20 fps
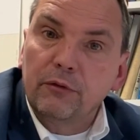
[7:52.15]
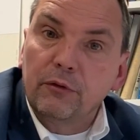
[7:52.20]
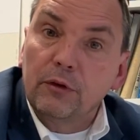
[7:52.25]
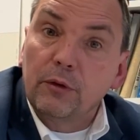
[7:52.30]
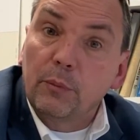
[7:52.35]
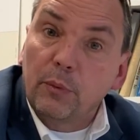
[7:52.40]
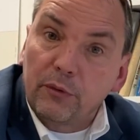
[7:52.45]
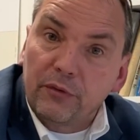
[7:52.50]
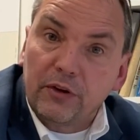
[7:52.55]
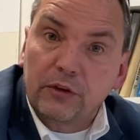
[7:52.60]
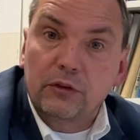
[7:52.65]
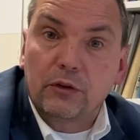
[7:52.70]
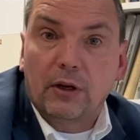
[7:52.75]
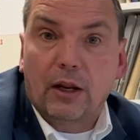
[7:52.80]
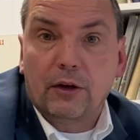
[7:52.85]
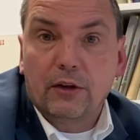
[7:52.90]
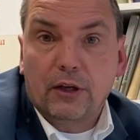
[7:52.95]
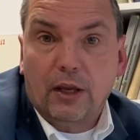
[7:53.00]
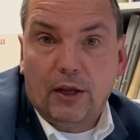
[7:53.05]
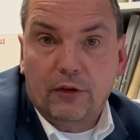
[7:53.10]
for the professional
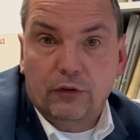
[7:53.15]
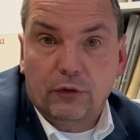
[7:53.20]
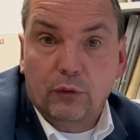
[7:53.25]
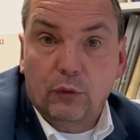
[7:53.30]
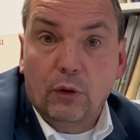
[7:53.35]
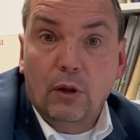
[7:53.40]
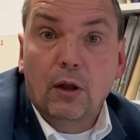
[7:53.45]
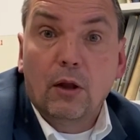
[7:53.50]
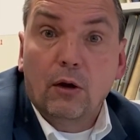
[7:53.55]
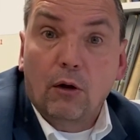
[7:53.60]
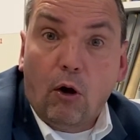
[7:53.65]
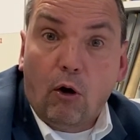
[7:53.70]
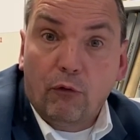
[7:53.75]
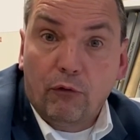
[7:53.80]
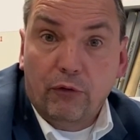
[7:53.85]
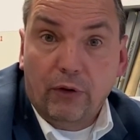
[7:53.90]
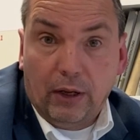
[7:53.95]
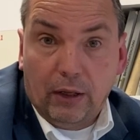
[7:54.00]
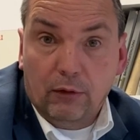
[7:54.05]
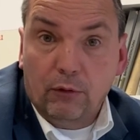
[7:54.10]
education of
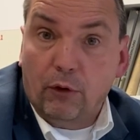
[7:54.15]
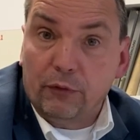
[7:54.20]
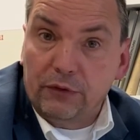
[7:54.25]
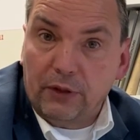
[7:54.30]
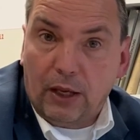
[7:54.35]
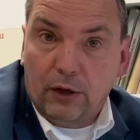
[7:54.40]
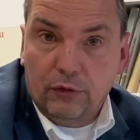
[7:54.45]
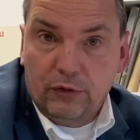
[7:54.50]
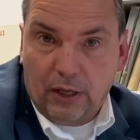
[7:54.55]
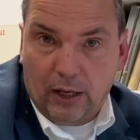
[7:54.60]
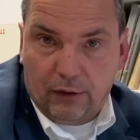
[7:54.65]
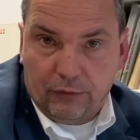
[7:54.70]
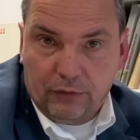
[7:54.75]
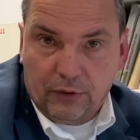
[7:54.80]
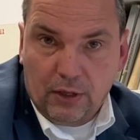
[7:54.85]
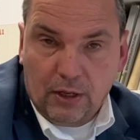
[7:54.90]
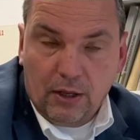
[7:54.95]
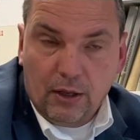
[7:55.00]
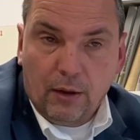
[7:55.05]
rail of TU Delft.